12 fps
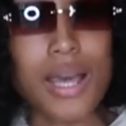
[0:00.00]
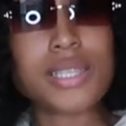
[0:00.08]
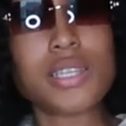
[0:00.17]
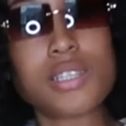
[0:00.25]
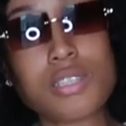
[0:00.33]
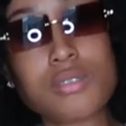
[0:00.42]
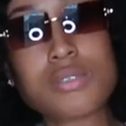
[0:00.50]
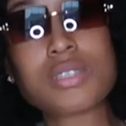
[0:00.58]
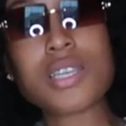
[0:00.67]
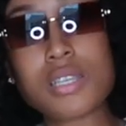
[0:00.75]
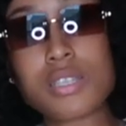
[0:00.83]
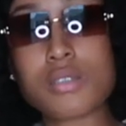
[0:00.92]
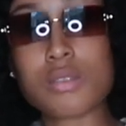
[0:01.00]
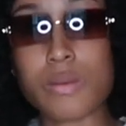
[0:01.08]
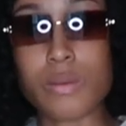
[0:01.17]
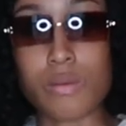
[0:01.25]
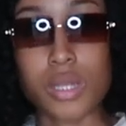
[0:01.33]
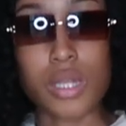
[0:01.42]
Tennis shoes. Tennis shoes would
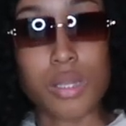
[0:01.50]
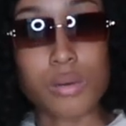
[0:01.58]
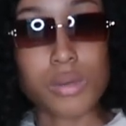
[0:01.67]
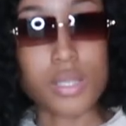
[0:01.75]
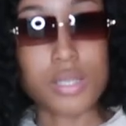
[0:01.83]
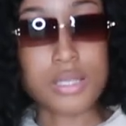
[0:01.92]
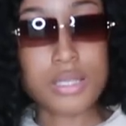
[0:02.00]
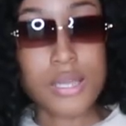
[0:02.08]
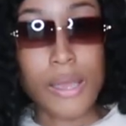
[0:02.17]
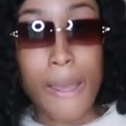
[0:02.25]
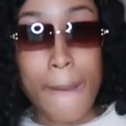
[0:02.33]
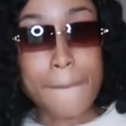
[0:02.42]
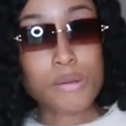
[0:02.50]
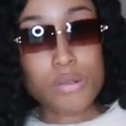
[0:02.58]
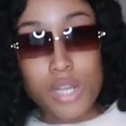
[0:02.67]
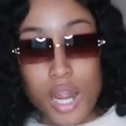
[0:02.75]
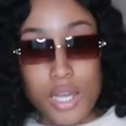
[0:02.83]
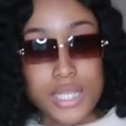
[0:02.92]
be really cute with this. But
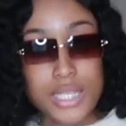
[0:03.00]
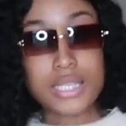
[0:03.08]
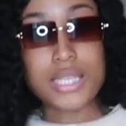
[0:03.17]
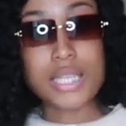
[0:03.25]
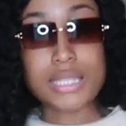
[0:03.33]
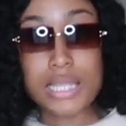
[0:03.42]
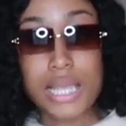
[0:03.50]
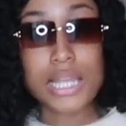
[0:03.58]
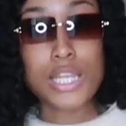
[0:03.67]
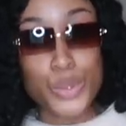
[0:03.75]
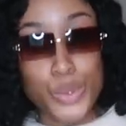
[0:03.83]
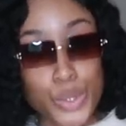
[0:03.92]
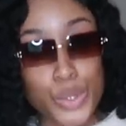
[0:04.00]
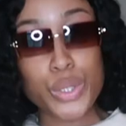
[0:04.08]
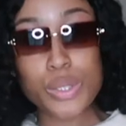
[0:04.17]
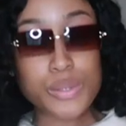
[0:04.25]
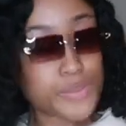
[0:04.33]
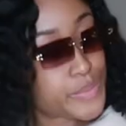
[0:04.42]
regardless, it's a look.
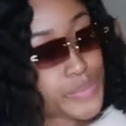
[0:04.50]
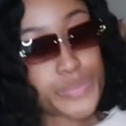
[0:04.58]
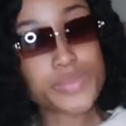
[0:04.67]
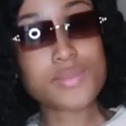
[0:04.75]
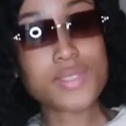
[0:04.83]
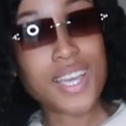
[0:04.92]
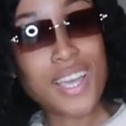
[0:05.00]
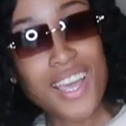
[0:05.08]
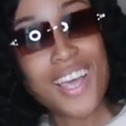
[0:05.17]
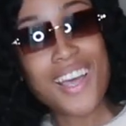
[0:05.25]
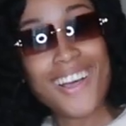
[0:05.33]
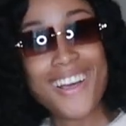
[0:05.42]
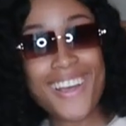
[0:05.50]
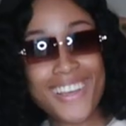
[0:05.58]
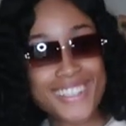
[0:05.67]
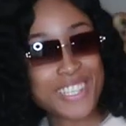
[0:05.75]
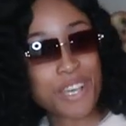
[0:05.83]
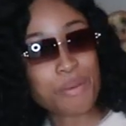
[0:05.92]

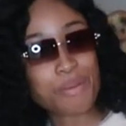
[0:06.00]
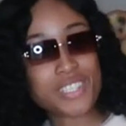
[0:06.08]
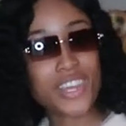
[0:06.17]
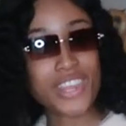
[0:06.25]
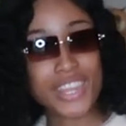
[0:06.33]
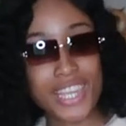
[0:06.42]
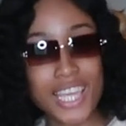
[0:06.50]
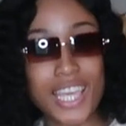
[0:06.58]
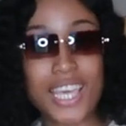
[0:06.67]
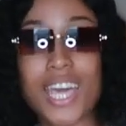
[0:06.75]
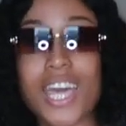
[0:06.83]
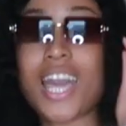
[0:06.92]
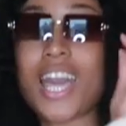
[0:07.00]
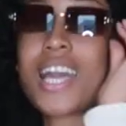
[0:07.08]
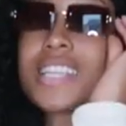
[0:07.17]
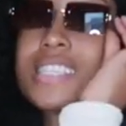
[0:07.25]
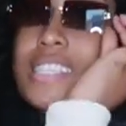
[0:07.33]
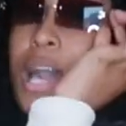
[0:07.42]
Tell me what y'all think
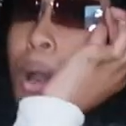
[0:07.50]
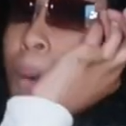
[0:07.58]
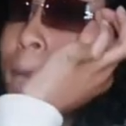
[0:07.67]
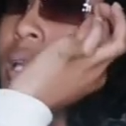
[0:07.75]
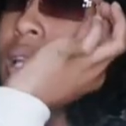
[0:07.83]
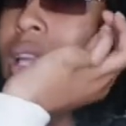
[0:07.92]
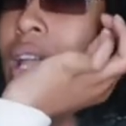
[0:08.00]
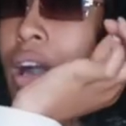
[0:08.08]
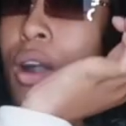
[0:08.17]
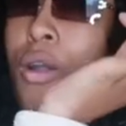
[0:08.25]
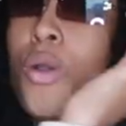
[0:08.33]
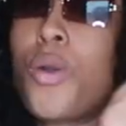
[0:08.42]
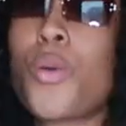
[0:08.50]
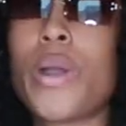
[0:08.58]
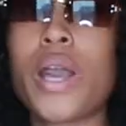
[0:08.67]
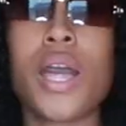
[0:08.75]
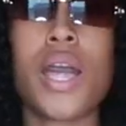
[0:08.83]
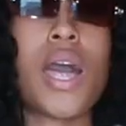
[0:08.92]
down
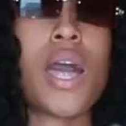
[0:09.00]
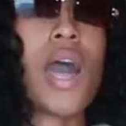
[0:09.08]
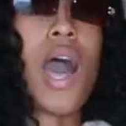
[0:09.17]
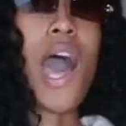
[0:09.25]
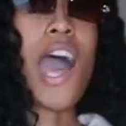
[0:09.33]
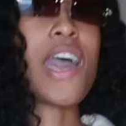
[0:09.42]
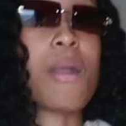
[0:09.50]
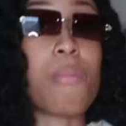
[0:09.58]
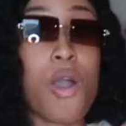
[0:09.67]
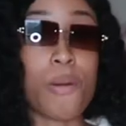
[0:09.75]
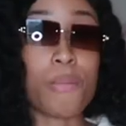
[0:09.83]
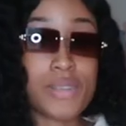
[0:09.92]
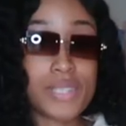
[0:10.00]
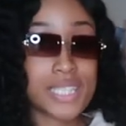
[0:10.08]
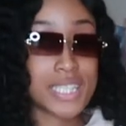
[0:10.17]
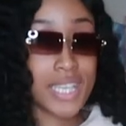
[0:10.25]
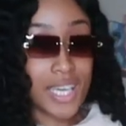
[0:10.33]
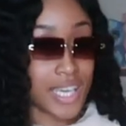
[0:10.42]
below. I am
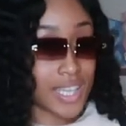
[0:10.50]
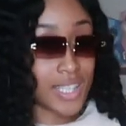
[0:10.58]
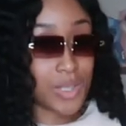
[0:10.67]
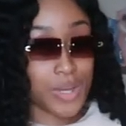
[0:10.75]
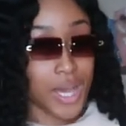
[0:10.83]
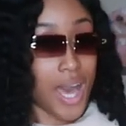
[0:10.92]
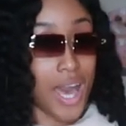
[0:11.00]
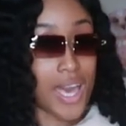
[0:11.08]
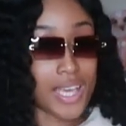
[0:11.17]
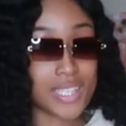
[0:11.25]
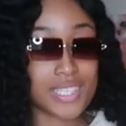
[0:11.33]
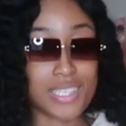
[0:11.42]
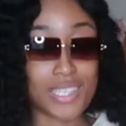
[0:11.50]
almost done, you guys.